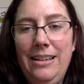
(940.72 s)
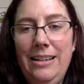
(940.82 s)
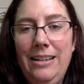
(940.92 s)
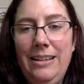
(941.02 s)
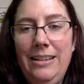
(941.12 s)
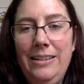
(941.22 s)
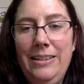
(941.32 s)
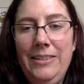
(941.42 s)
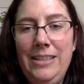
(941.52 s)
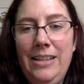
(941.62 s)

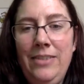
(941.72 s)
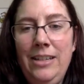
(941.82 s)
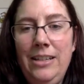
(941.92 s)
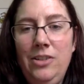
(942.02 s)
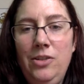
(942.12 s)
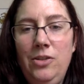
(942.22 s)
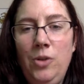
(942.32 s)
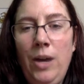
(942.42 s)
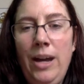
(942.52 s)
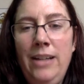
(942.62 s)
it was definitely
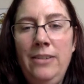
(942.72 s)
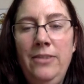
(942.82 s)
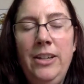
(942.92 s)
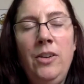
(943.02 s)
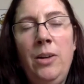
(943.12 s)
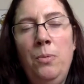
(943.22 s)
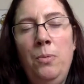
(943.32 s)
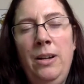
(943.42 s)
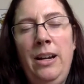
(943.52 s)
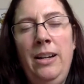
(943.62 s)
trying to figure out
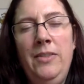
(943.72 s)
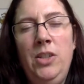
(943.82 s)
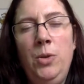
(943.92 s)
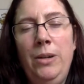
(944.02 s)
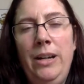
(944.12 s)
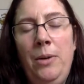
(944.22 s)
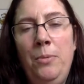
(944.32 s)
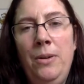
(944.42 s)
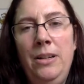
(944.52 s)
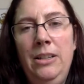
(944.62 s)
what kind of story I
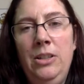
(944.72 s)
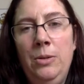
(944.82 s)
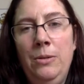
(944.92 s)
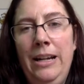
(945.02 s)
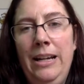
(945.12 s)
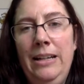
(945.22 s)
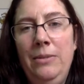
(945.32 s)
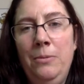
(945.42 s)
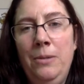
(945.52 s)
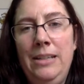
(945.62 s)
wanted to write
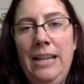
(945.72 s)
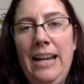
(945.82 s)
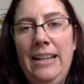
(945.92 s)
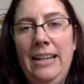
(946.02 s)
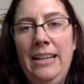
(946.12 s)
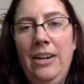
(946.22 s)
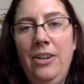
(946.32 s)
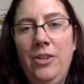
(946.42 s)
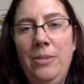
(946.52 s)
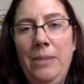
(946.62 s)
once I had that
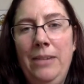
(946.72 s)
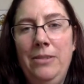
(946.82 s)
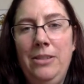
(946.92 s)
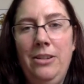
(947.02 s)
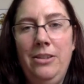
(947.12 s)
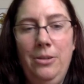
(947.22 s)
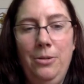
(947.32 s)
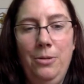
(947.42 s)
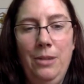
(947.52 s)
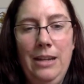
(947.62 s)
character in mind was
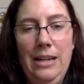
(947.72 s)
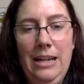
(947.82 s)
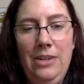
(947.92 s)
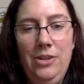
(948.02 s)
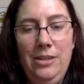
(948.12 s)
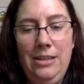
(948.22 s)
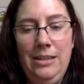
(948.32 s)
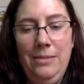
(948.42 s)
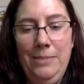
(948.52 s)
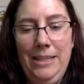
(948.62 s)
also
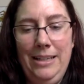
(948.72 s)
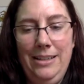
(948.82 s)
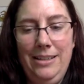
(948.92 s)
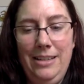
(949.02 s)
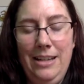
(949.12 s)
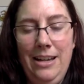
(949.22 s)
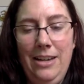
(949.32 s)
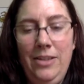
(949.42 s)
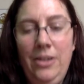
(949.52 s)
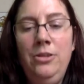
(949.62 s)
interesting, because
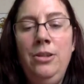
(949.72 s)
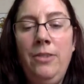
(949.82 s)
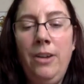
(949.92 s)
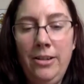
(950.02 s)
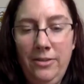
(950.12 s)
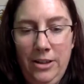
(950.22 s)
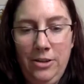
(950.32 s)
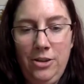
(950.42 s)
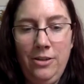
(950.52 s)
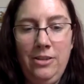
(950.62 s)
if you go too far in the
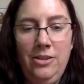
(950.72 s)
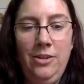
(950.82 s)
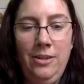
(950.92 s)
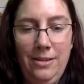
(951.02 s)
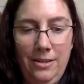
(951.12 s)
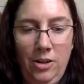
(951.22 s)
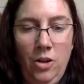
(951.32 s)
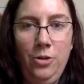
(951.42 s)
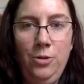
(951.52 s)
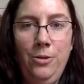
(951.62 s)
future, there's certain
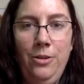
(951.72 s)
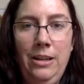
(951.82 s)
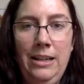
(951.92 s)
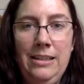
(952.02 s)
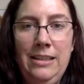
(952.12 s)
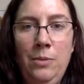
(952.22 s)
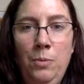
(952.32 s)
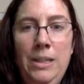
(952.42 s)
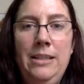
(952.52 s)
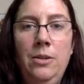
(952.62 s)
cultural things that
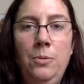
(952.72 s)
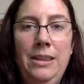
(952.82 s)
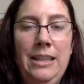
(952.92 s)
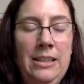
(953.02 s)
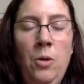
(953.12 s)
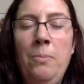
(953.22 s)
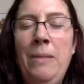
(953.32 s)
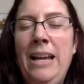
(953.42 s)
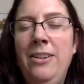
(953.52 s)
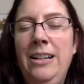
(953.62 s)
we deal with that don't
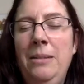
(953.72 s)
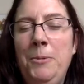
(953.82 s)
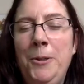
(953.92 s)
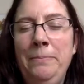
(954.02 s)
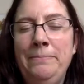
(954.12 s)
matter anymore.